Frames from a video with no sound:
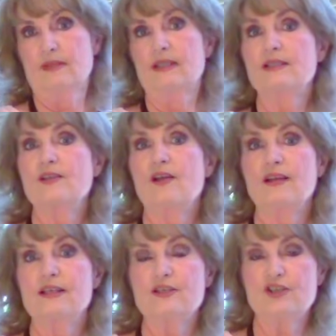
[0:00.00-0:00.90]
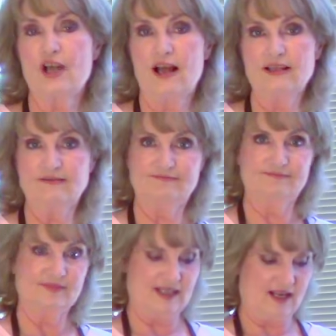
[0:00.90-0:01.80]
let's call it a shot,
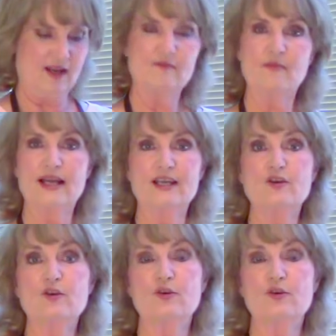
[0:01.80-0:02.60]
of my